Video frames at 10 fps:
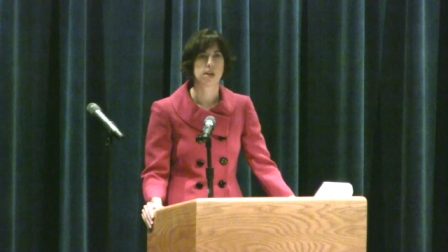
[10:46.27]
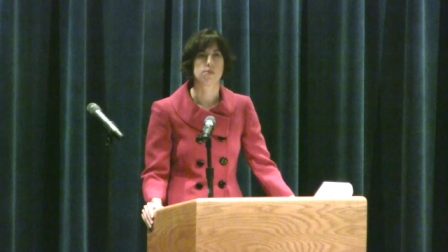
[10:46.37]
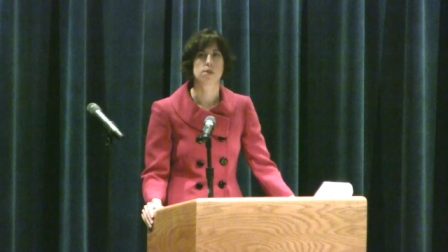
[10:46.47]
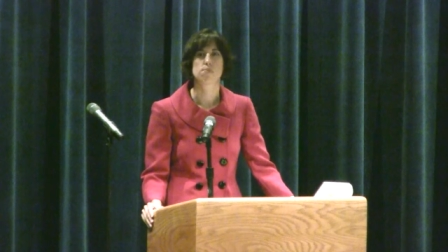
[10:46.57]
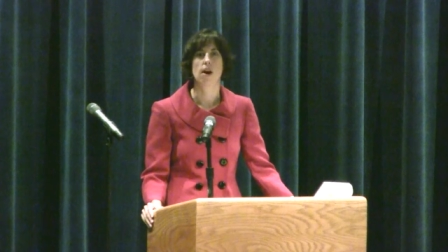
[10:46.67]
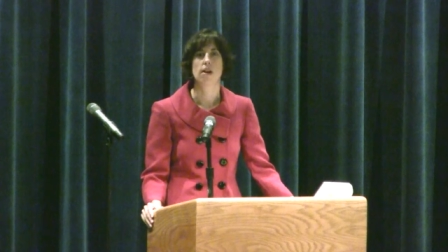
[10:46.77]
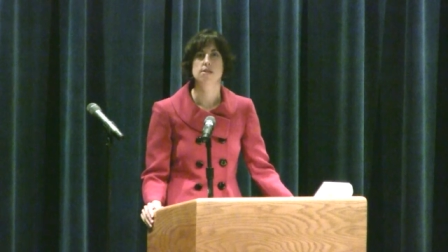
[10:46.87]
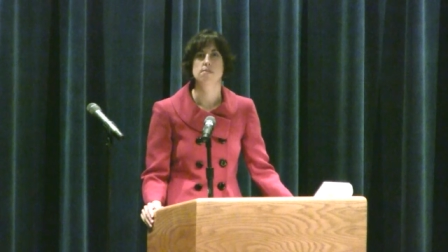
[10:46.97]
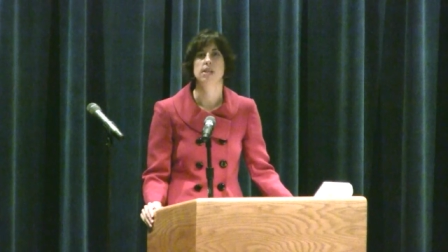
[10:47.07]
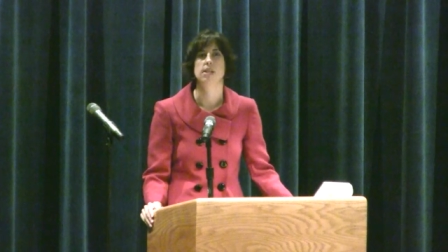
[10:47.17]
and
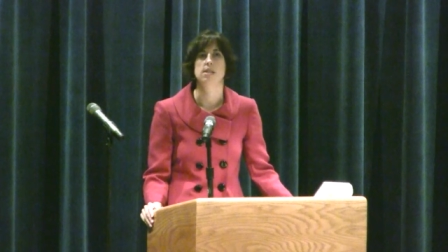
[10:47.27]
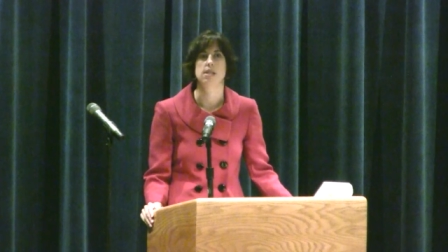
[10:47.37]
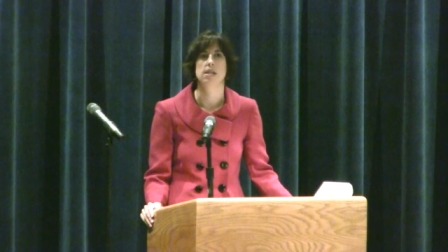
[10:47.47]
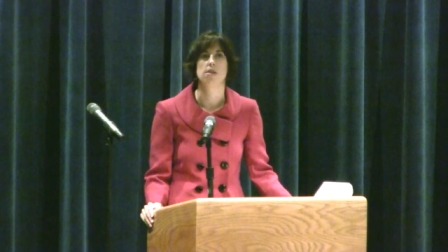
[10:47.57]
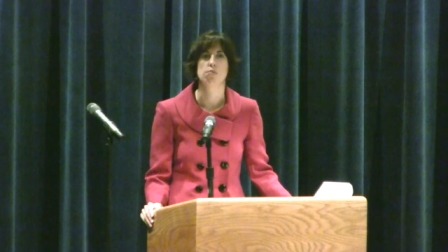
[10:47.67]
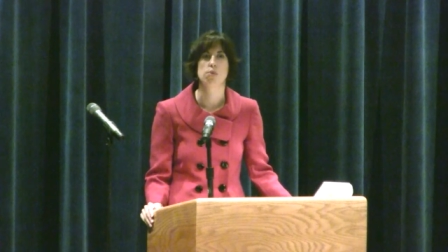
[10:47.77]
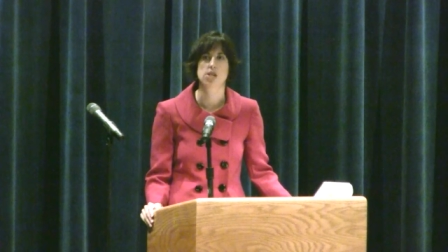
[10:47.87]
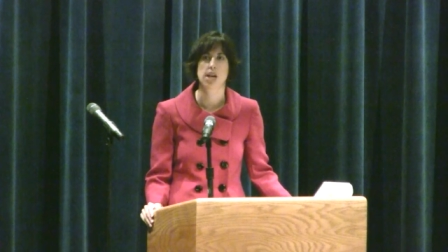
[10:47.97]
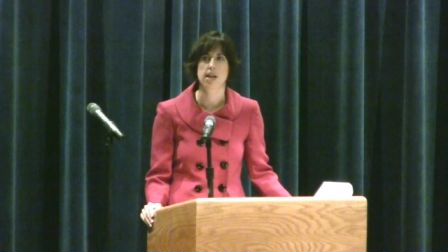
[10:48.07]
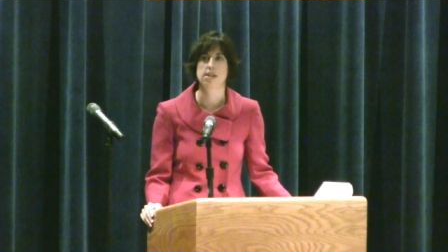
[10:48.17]
responsibility of
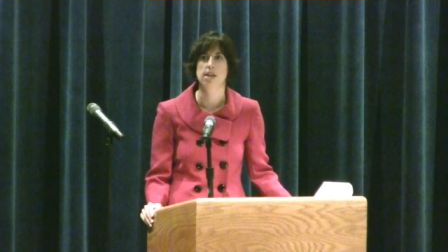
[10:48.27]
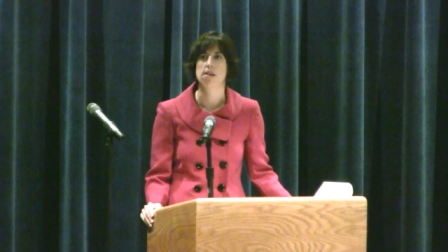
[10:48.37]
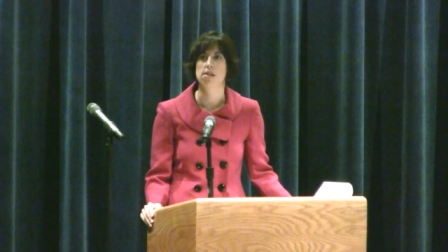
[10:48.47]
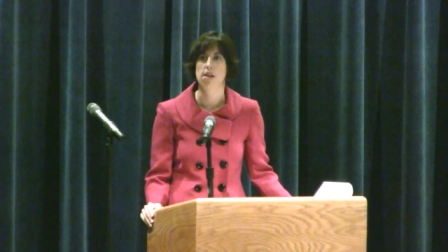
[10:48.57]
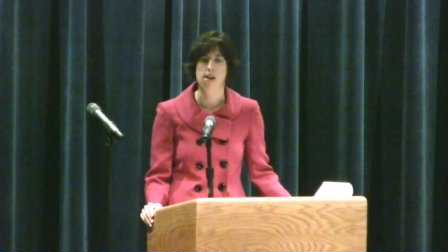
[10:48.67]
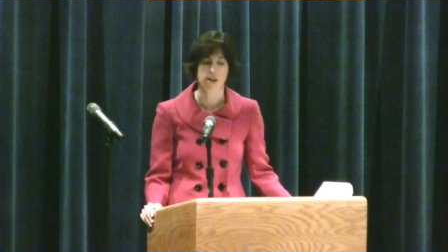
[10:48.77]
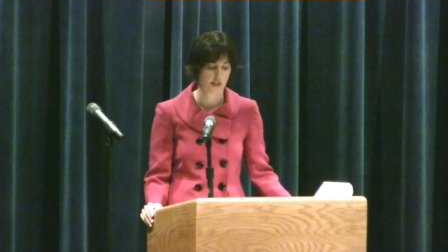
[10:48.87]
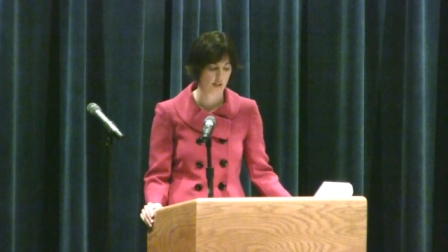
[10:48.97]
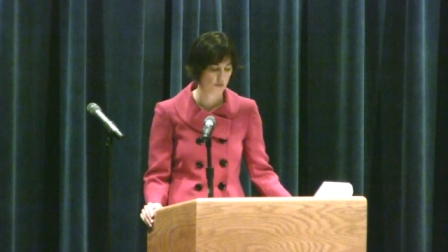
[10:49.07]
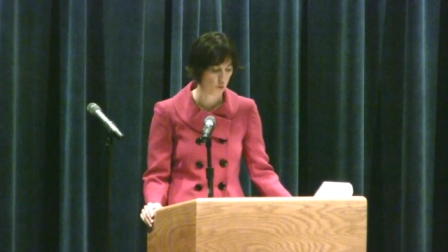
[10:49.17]
protecting the
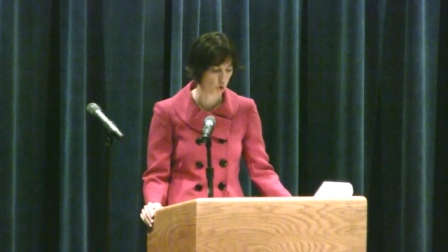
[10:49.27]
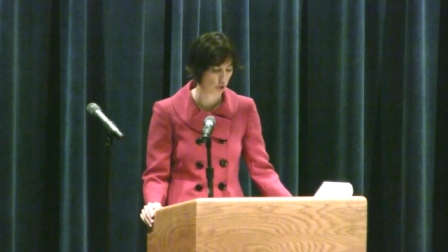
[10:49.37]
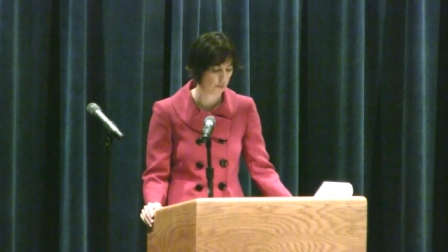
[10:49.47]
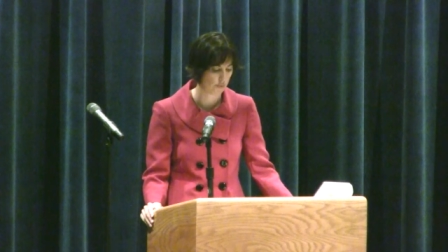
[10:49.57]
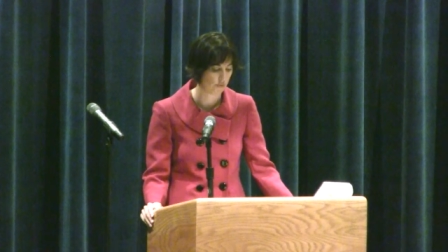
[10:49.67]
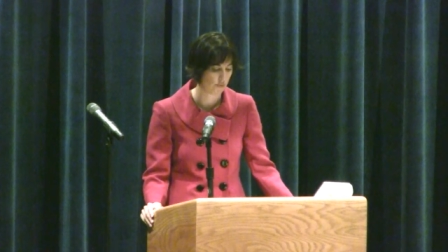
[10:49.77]
client's future.